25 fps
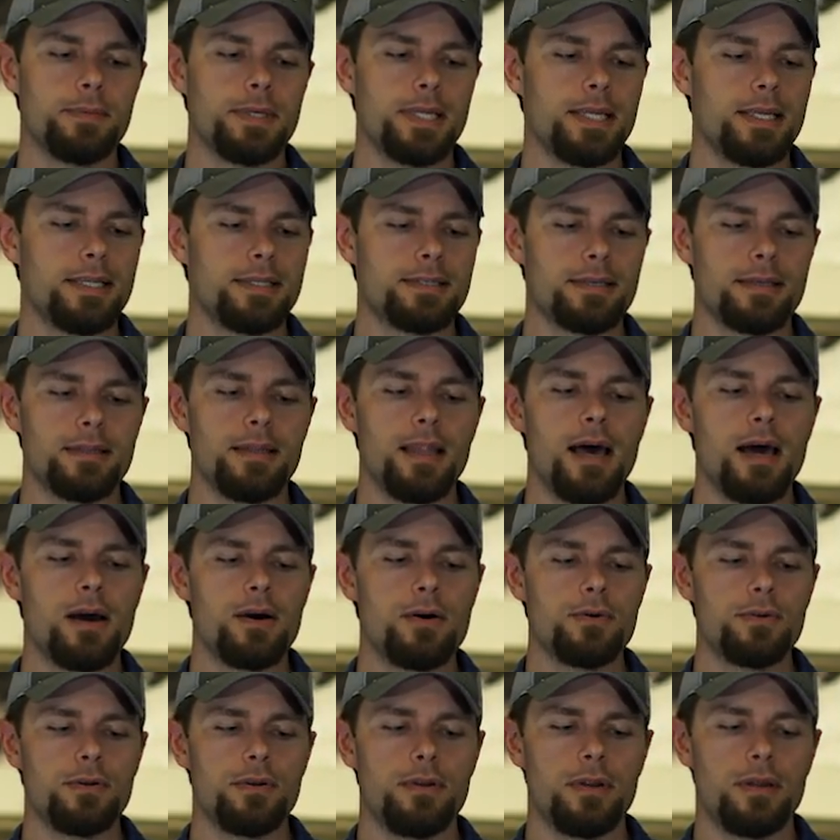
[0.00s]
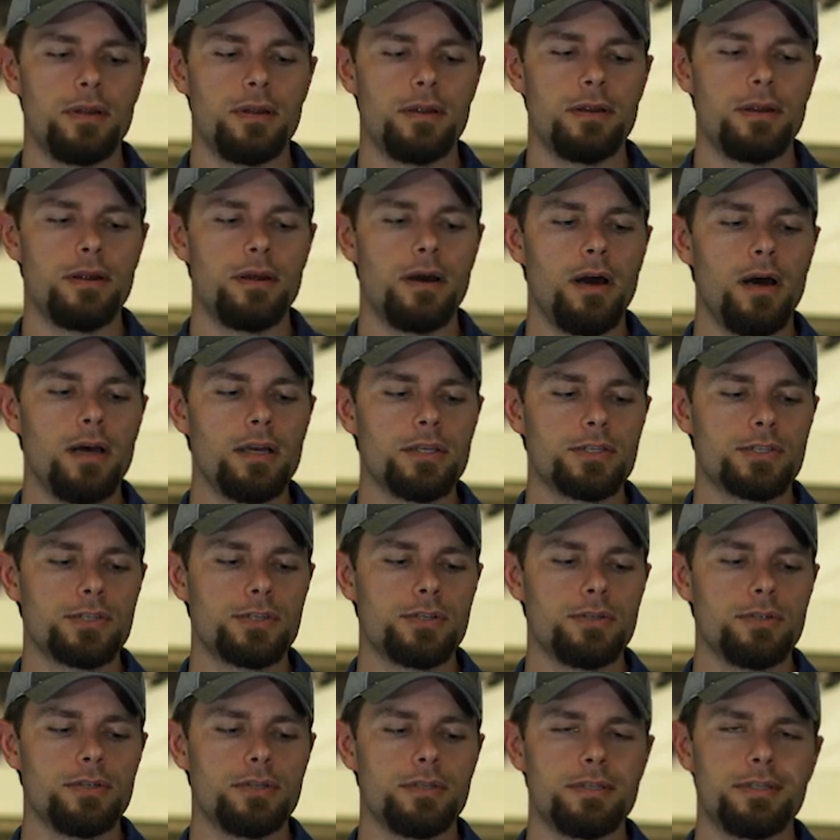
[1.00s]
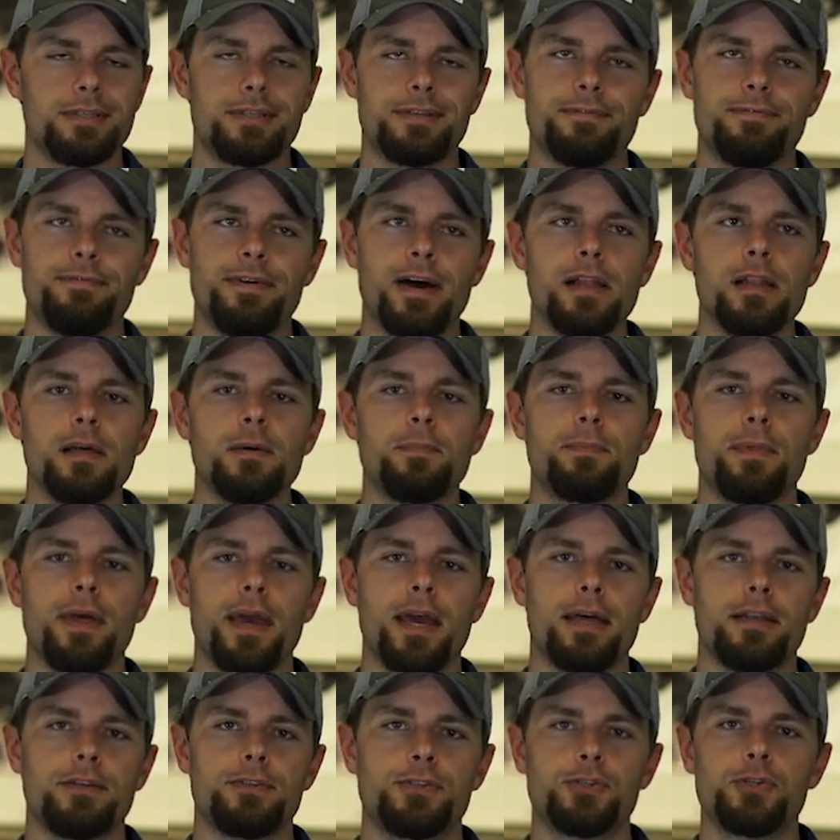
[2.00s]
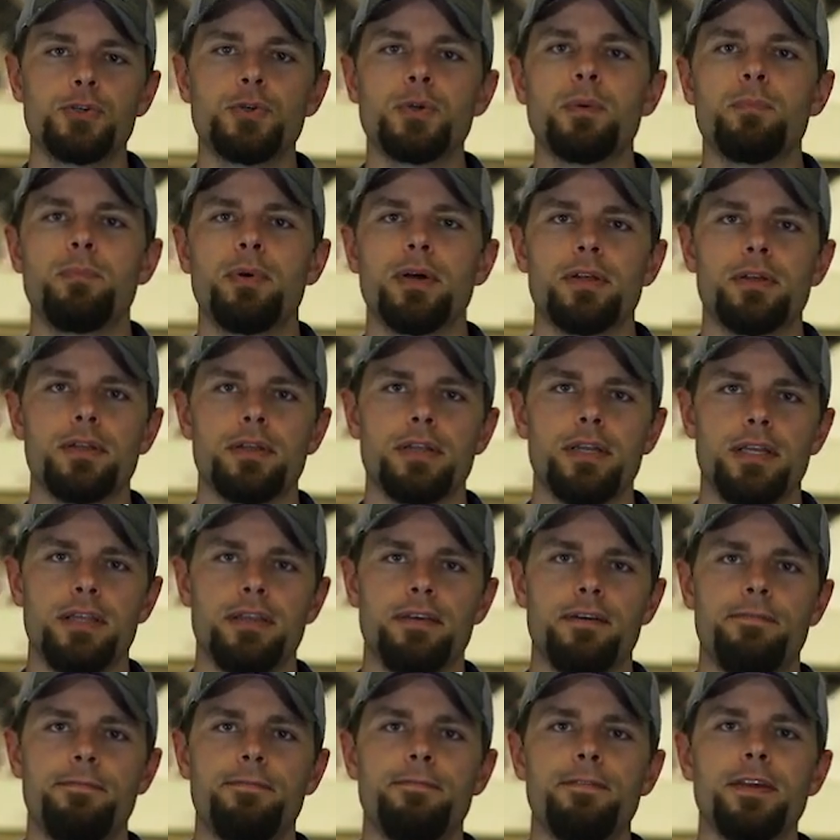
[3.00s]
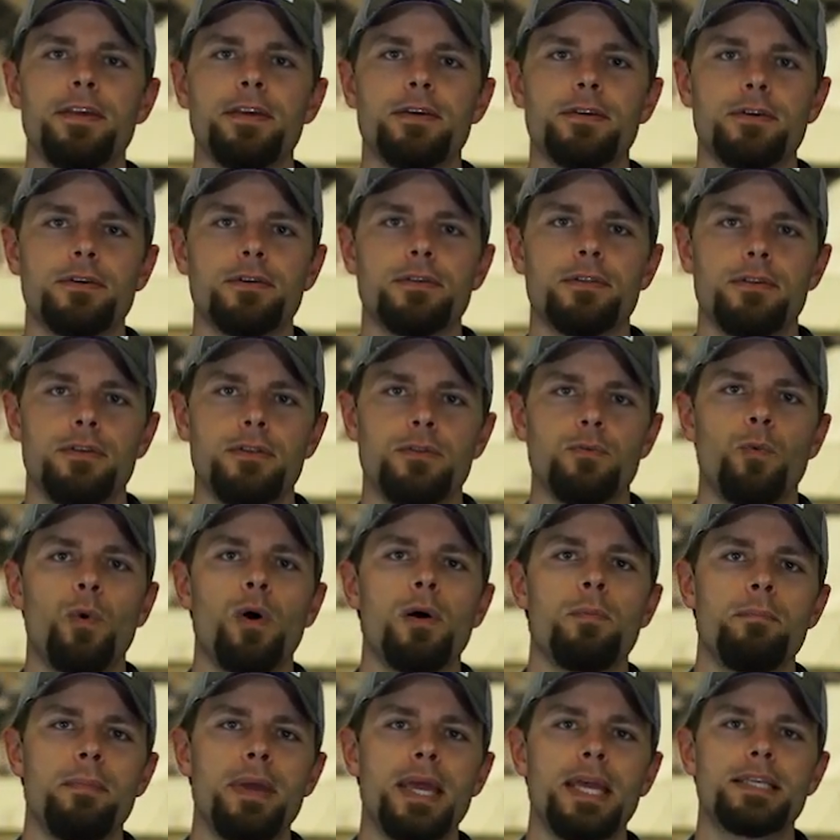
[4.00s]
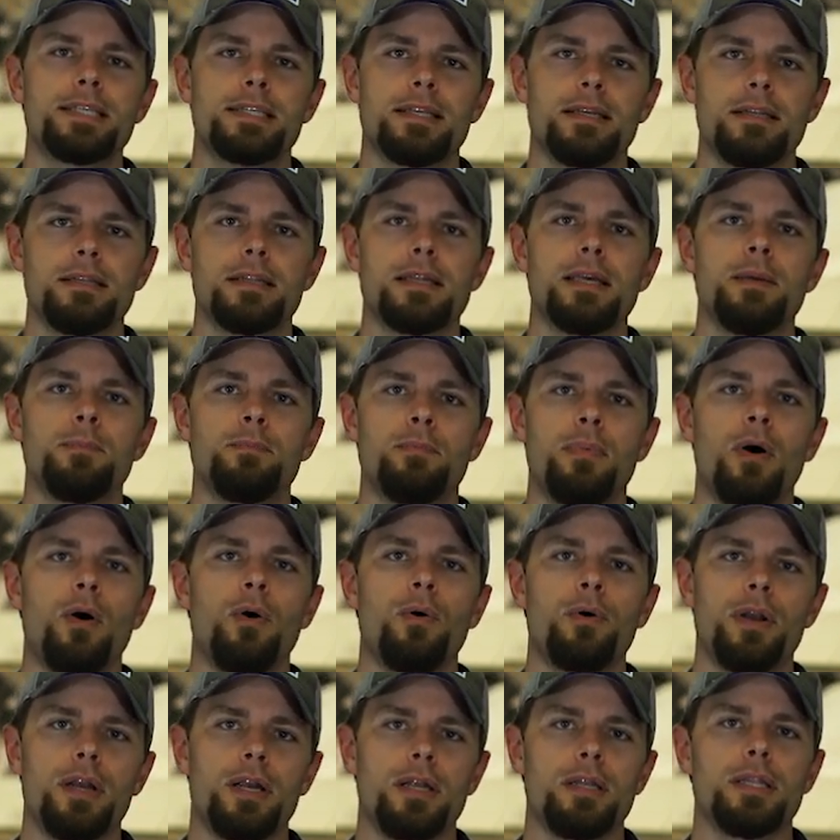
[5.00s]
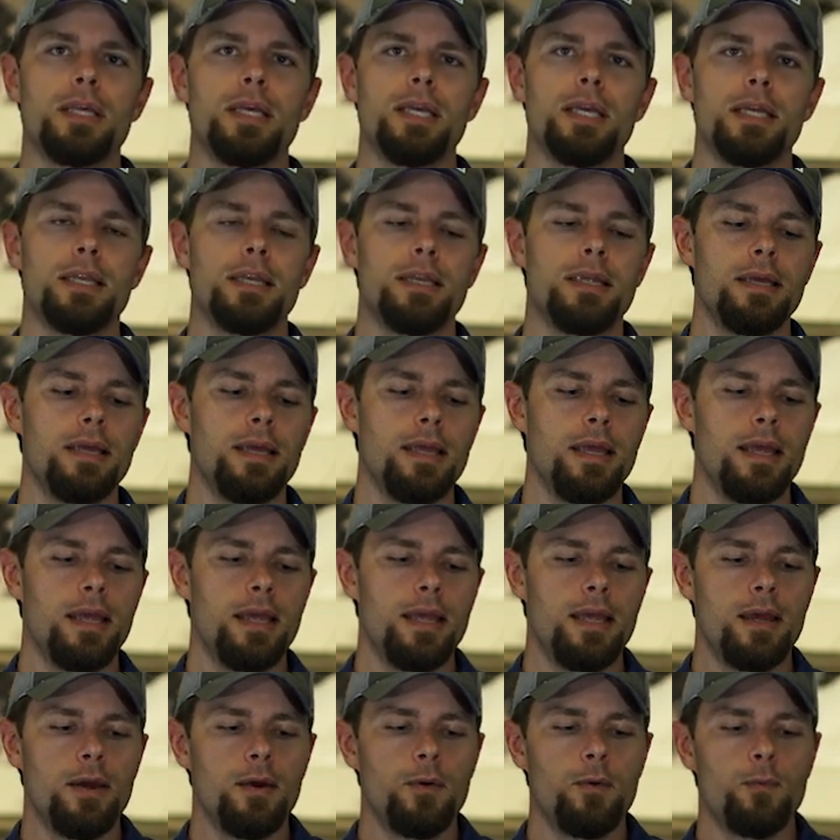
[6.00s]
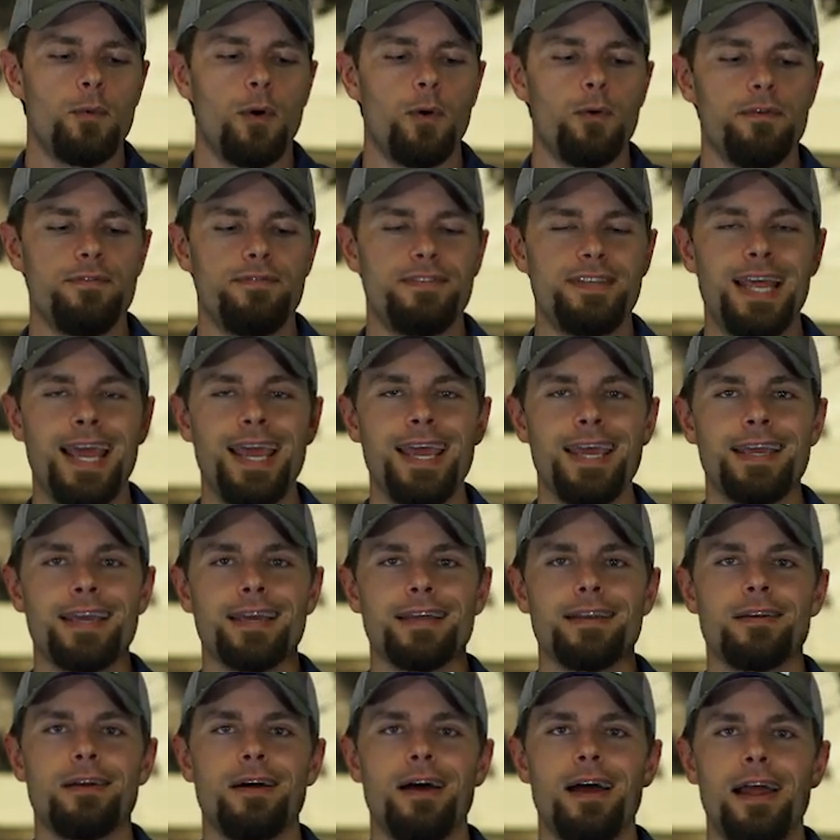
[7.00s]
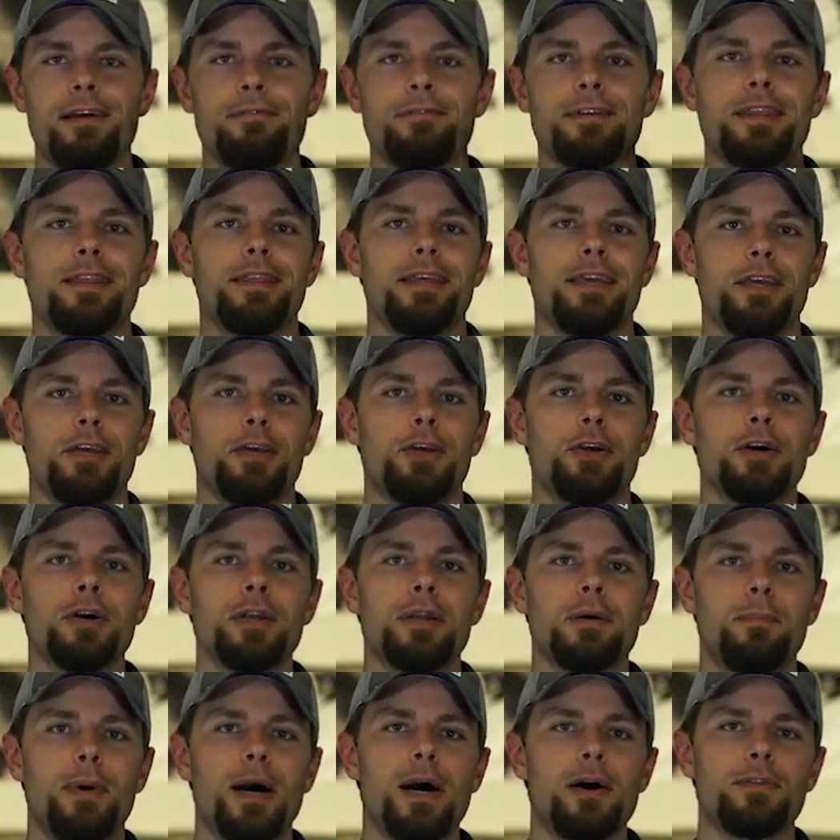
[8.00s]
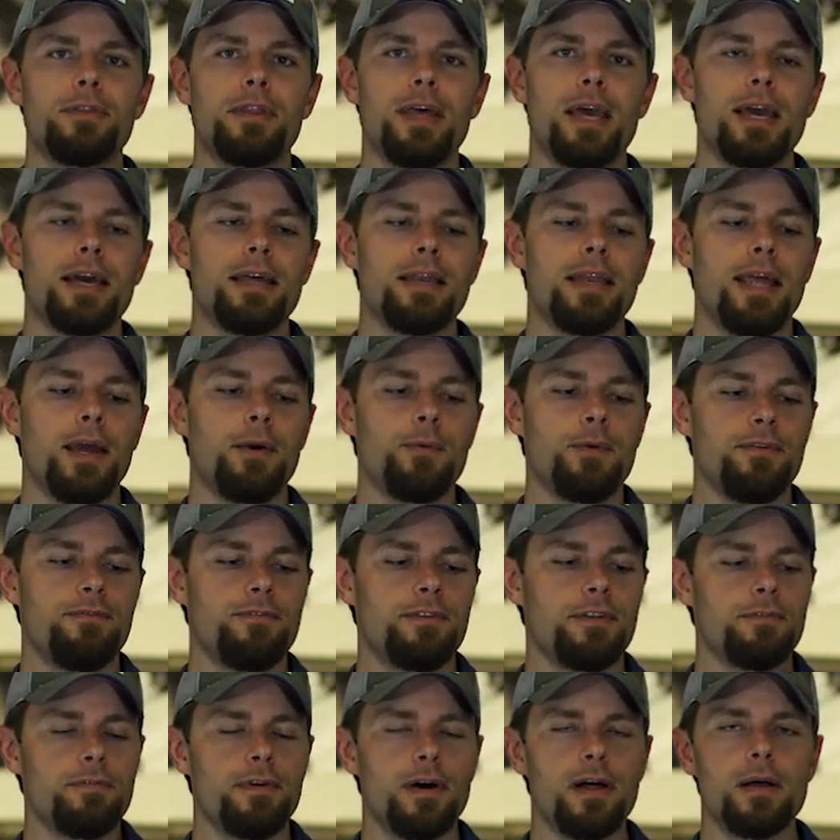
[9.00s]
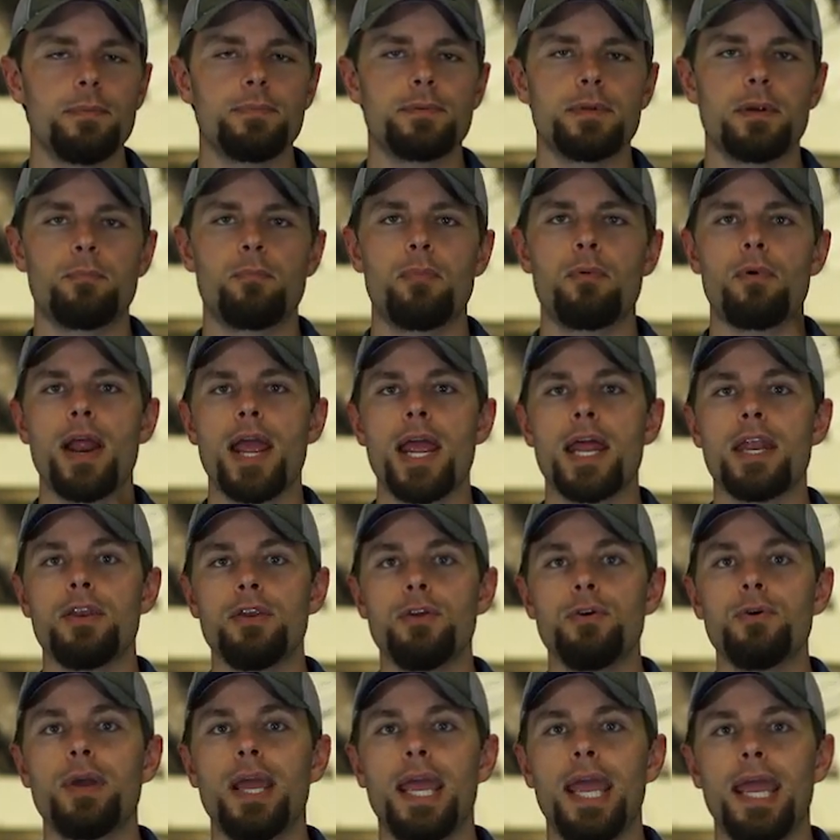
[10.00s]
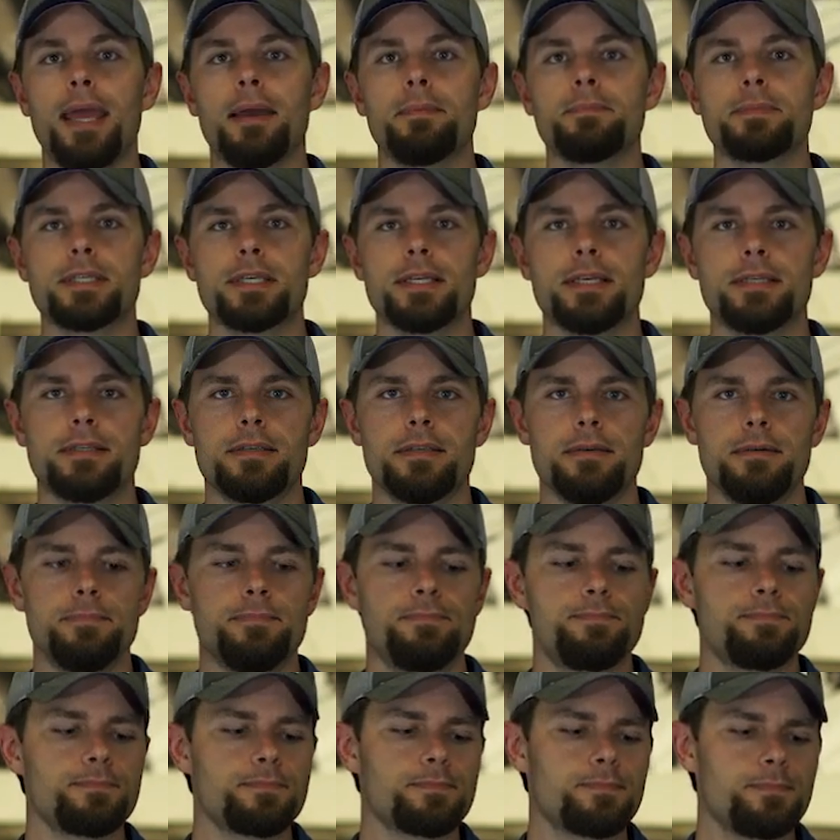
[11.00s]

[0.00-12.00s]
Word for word: It's allowed us to develop that shootability, the feel, what makes an Elite bow and an Elite. Well, we've taken everything good about that and we've developed a brand new cam system.